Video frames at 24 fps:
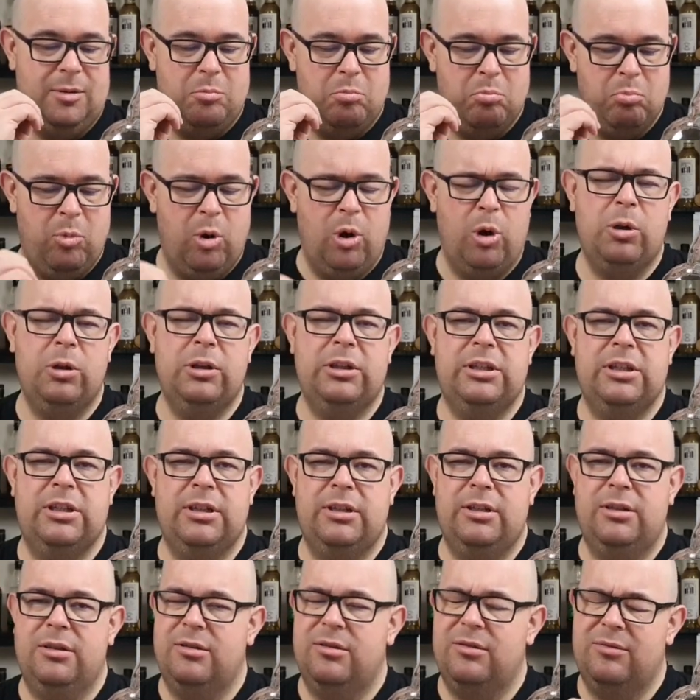
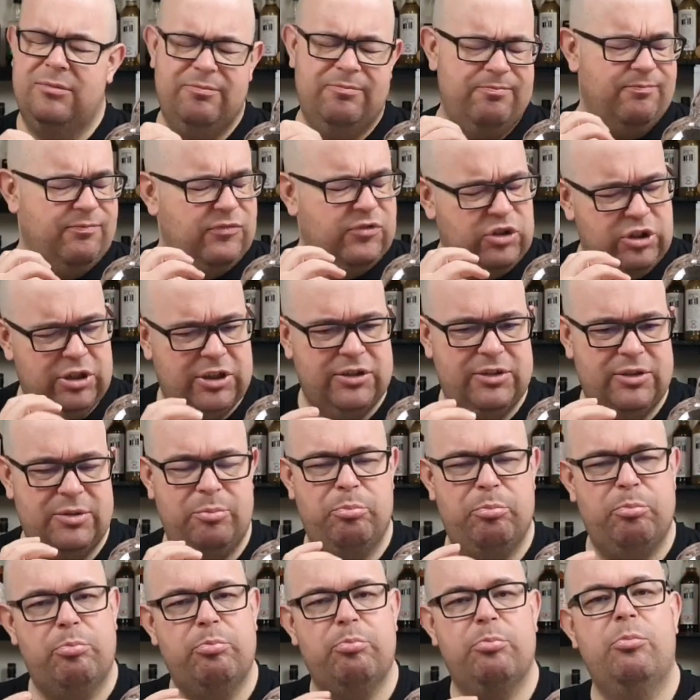malty,
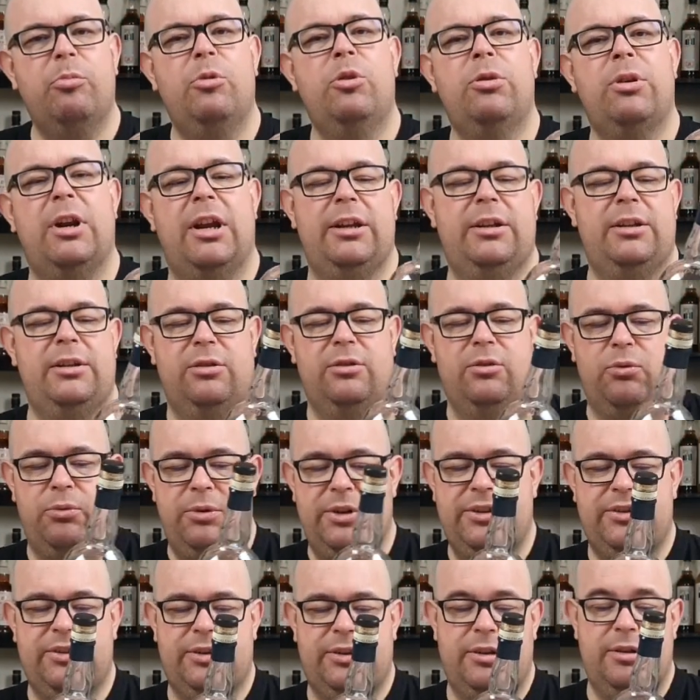just great
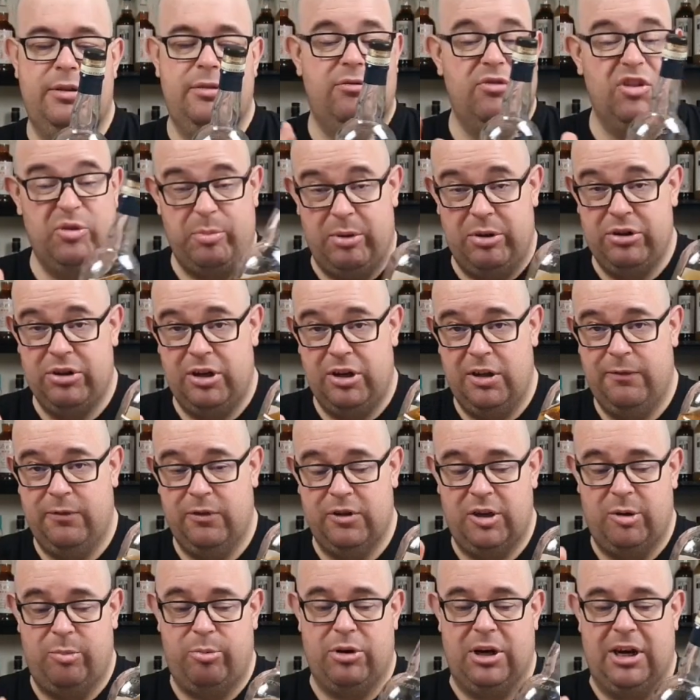whiskey, especially
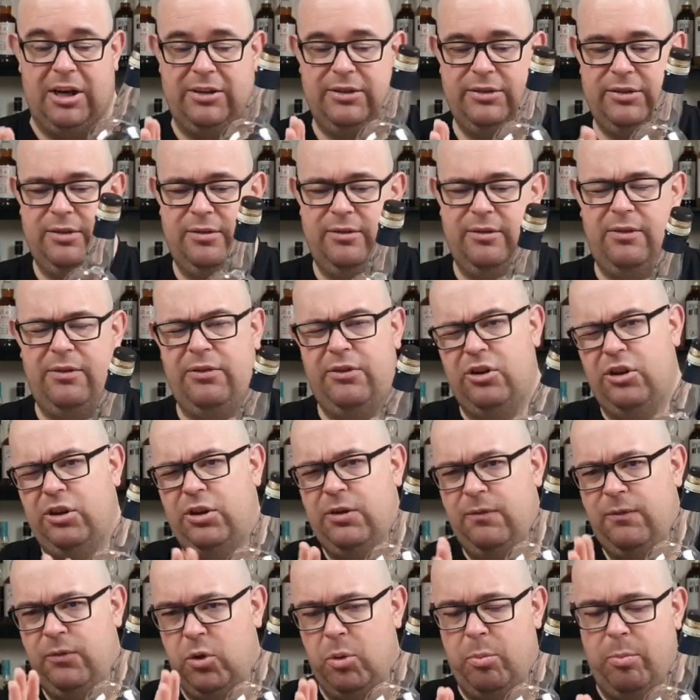for the price,
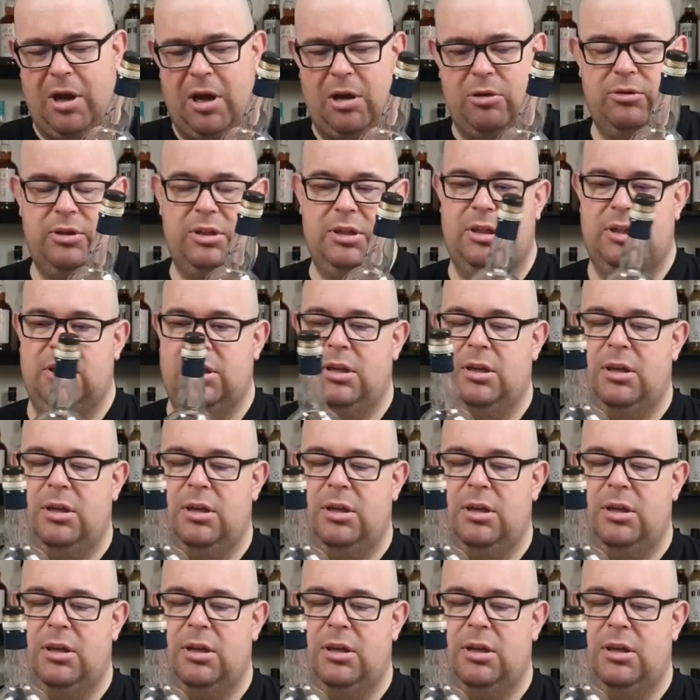30 few pound.